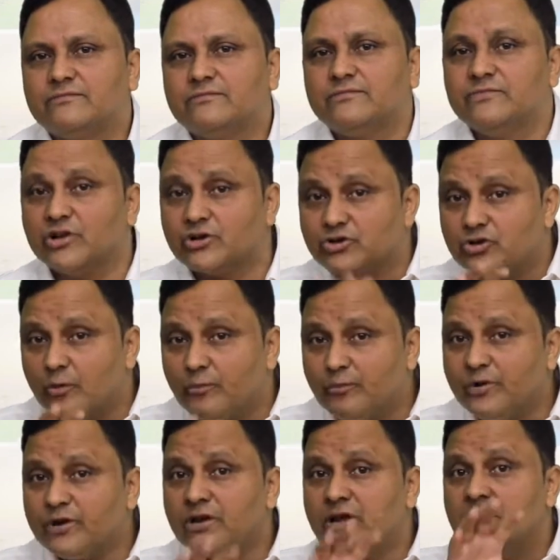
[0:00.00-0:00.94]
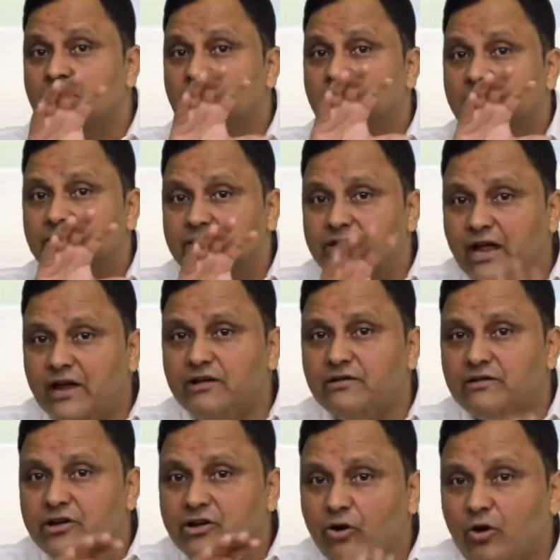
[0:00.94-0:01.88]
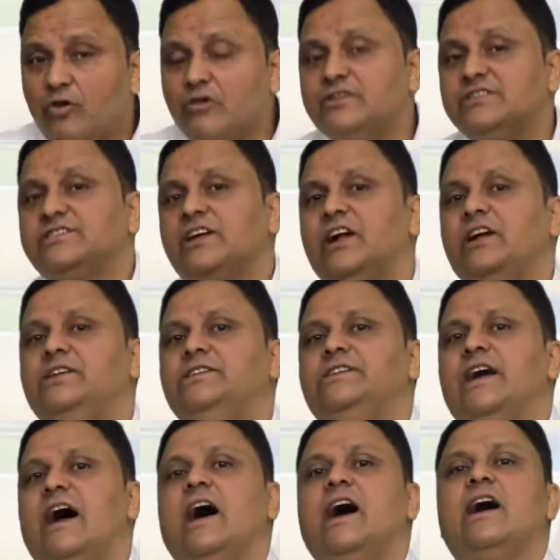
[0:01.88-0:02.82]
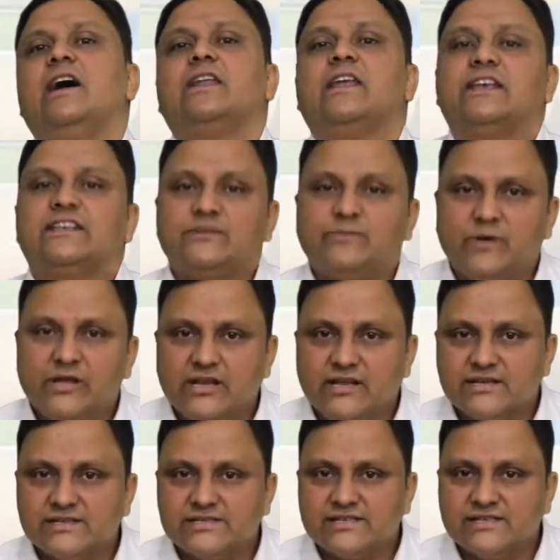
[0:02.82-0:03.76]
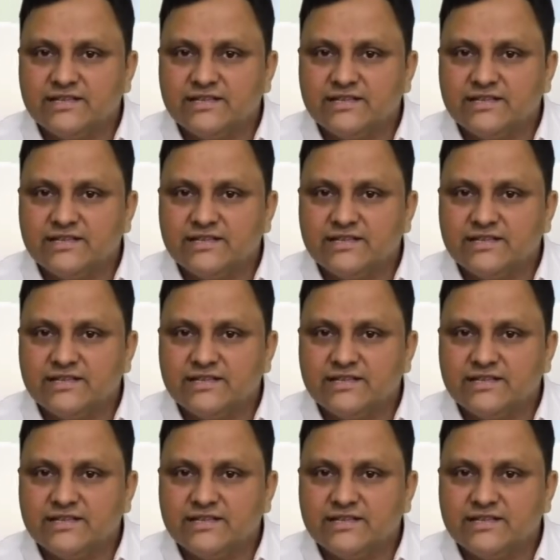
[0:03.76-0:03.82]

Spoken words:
The shopper then records the entire experience.